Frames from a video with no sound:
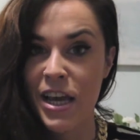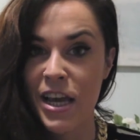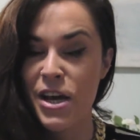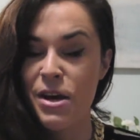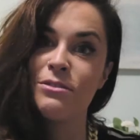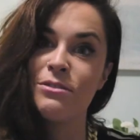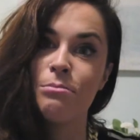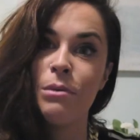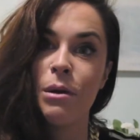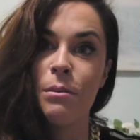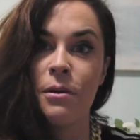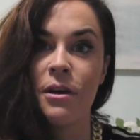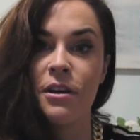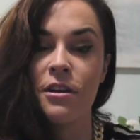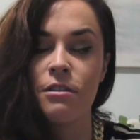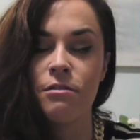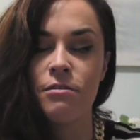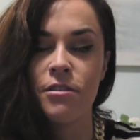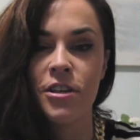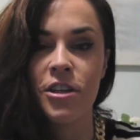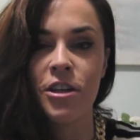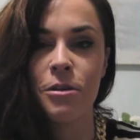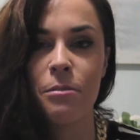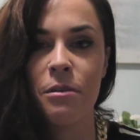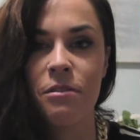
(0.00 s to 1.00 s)
Maybe I could
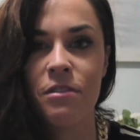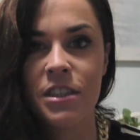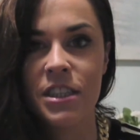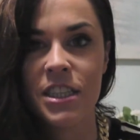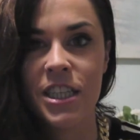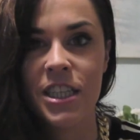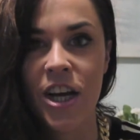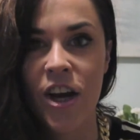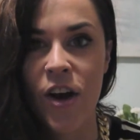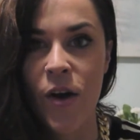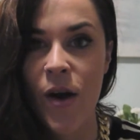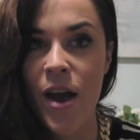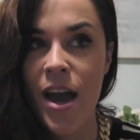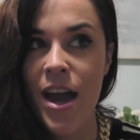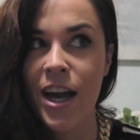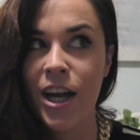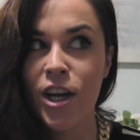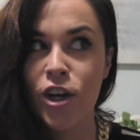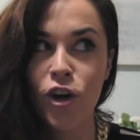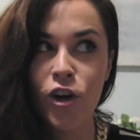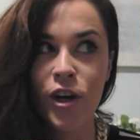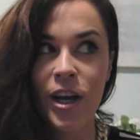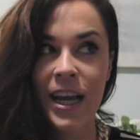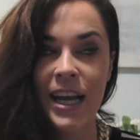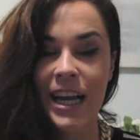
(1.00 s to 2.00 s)
film a video
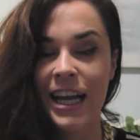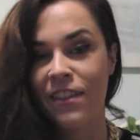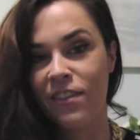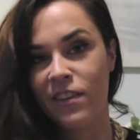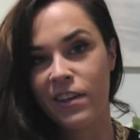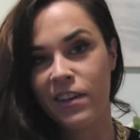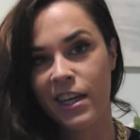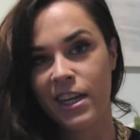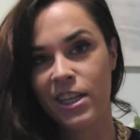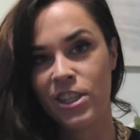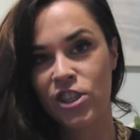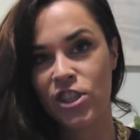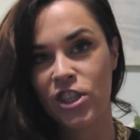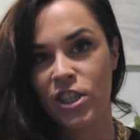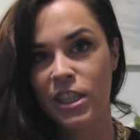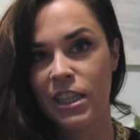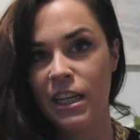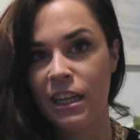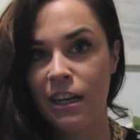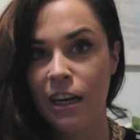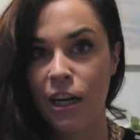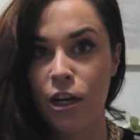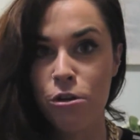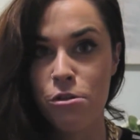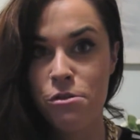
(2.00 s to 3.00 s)
cooking in the kitchen
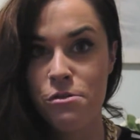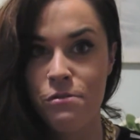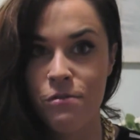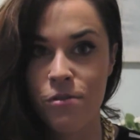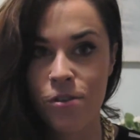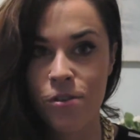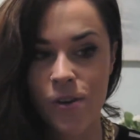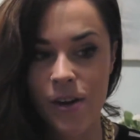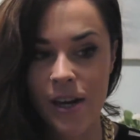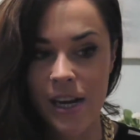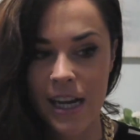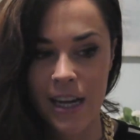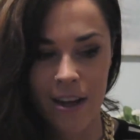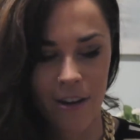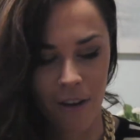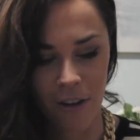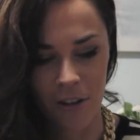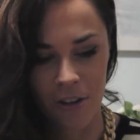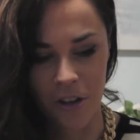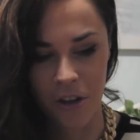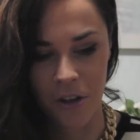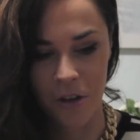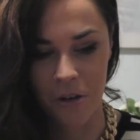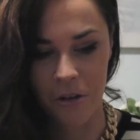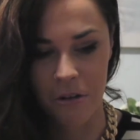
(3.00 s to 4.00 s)
gluten-free,
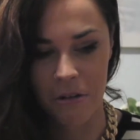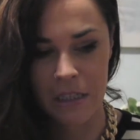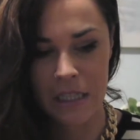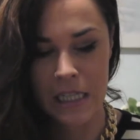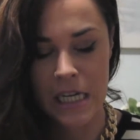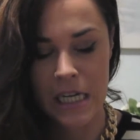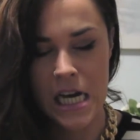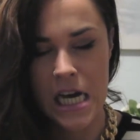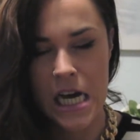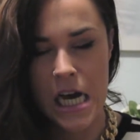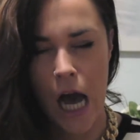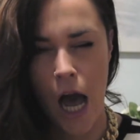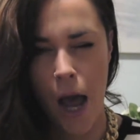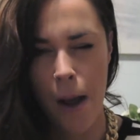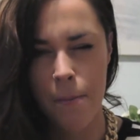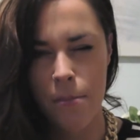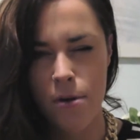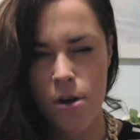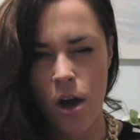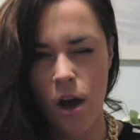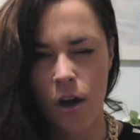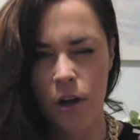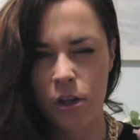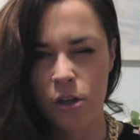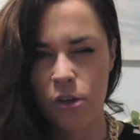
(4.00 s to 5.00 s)
although I'm
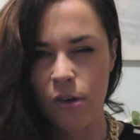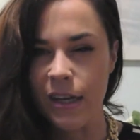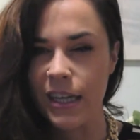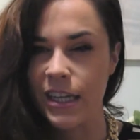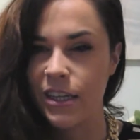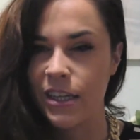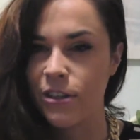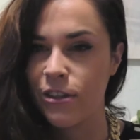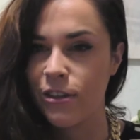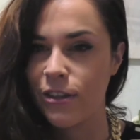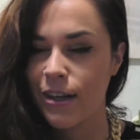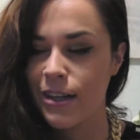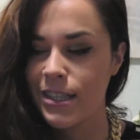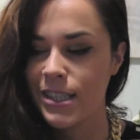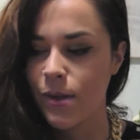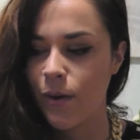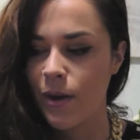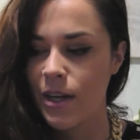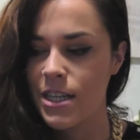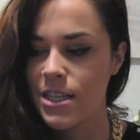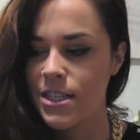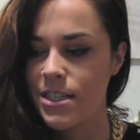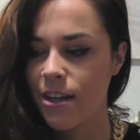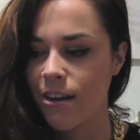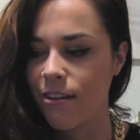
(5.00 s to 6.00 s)
not a great cook, so I
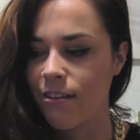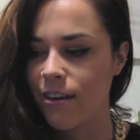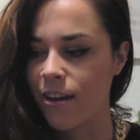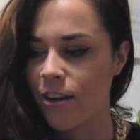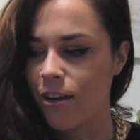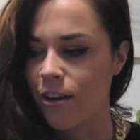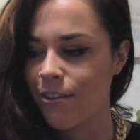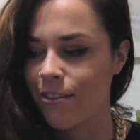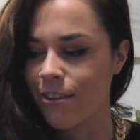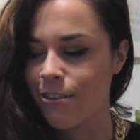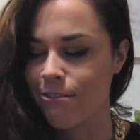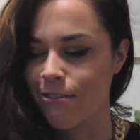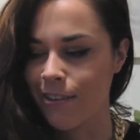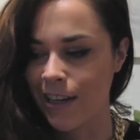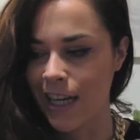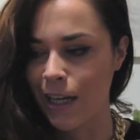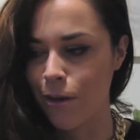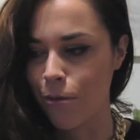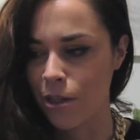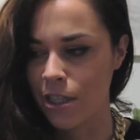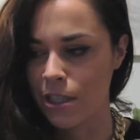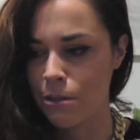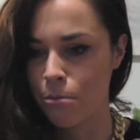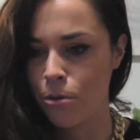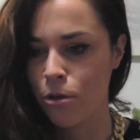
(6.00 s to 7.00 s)
don't know if I really
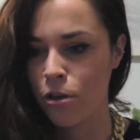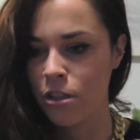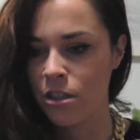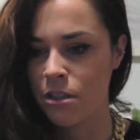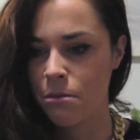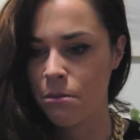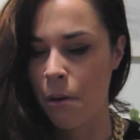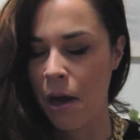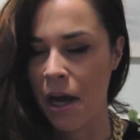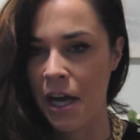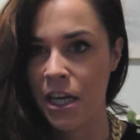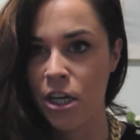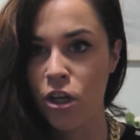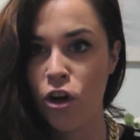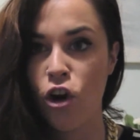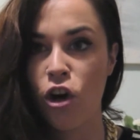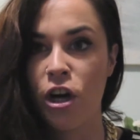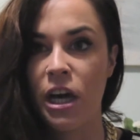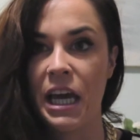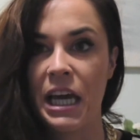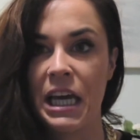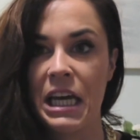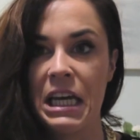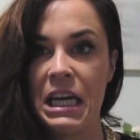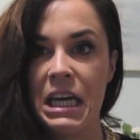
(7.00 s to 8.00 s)
want to put my
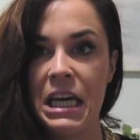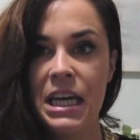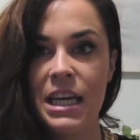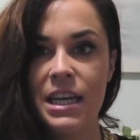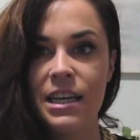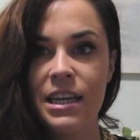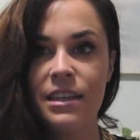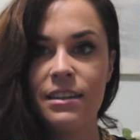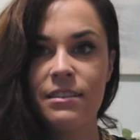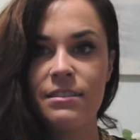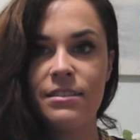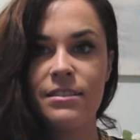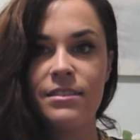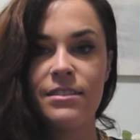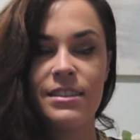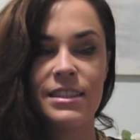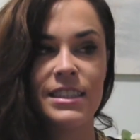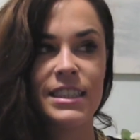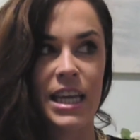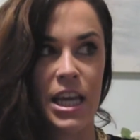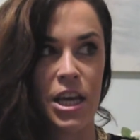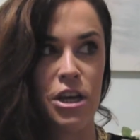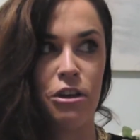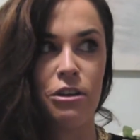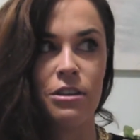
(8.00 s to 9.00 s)
cooking
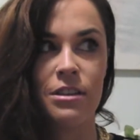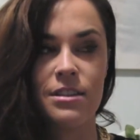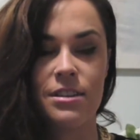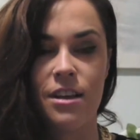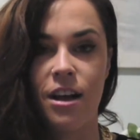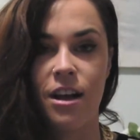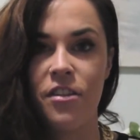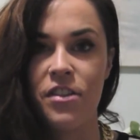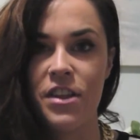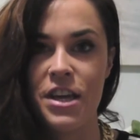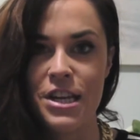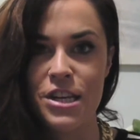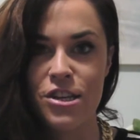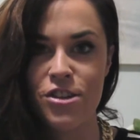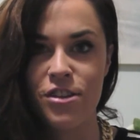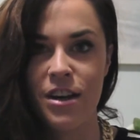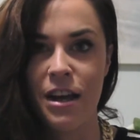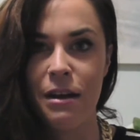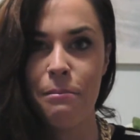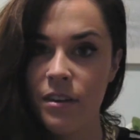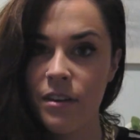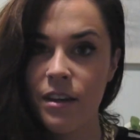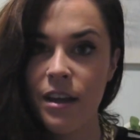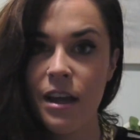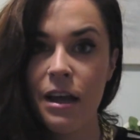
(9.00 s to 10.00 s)
skills on the
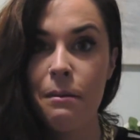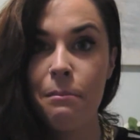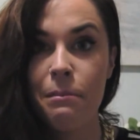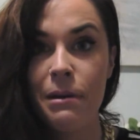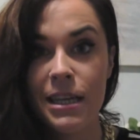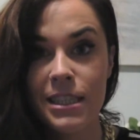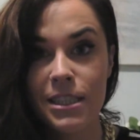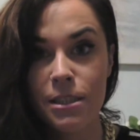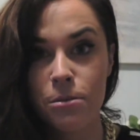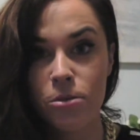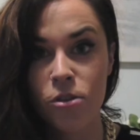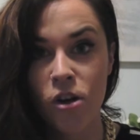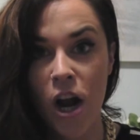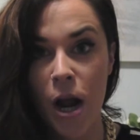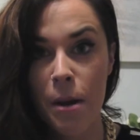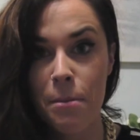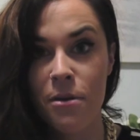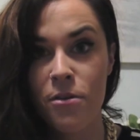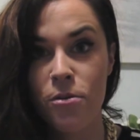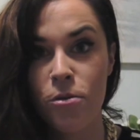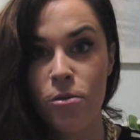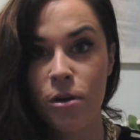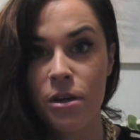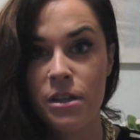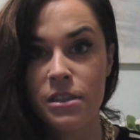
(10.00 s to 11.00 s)
internet. Please subscribe if
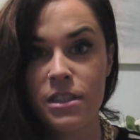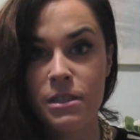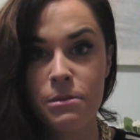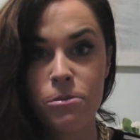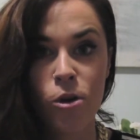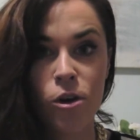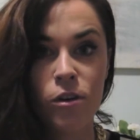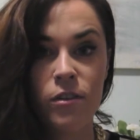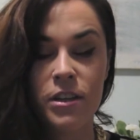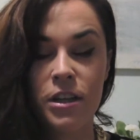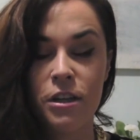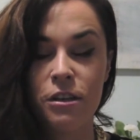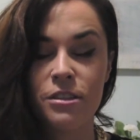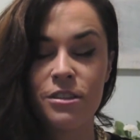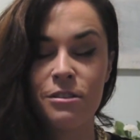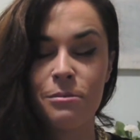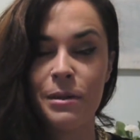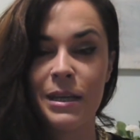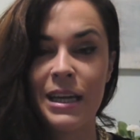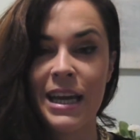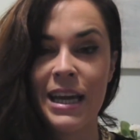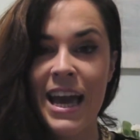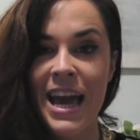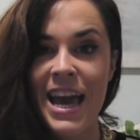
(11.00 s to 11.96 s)
you want to see more videos from me.